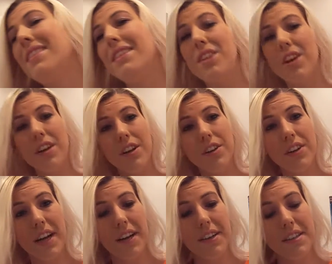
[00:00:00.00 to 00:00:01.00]
the dirtier your
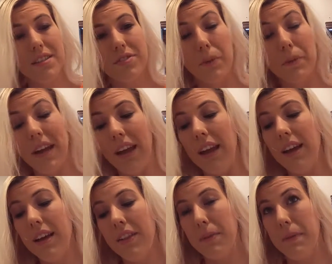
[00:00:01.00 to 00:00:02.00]
hair is, for me,
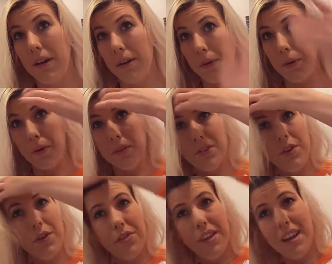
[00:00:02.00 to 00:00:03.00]
the better it holds. If you
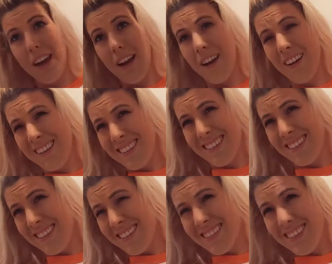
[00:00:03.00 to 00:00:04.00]
have thick hair,
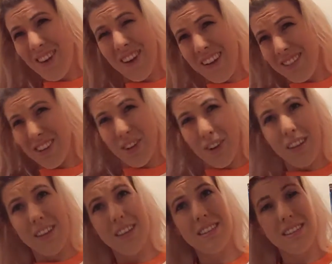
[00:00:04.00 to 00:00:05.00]
you don't have to do all
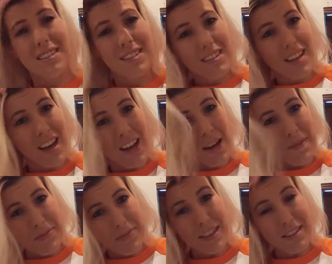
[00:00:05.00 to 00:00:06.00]
this.
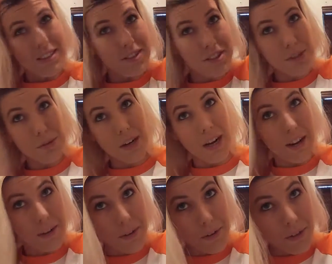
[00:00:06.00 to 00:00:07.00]
This is just what I
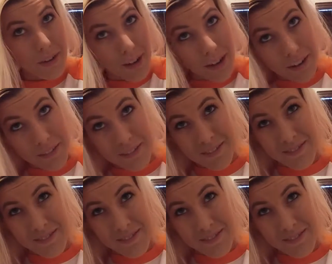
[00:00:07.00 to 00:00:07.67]
do, and